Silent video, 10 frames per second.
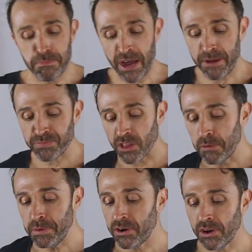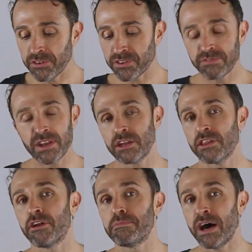But I'll be honest, I've done a
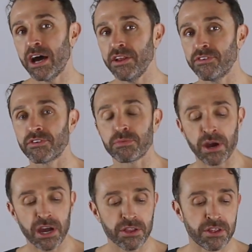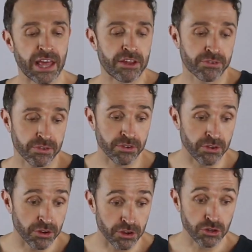lot of parties as well, and that's,
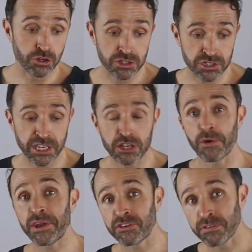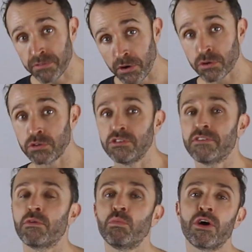usually going into vocal
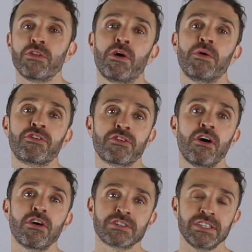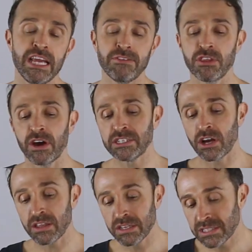driven, well known songs. And even though I
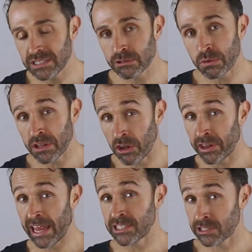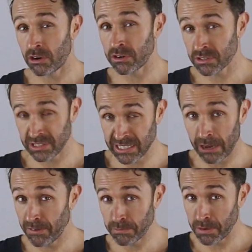don't listen to a lot of that song
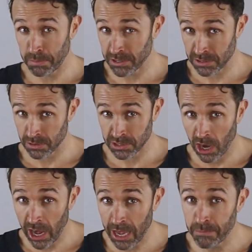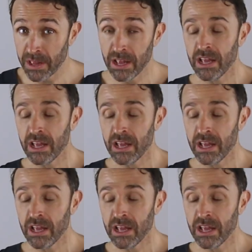stuff in my personal time,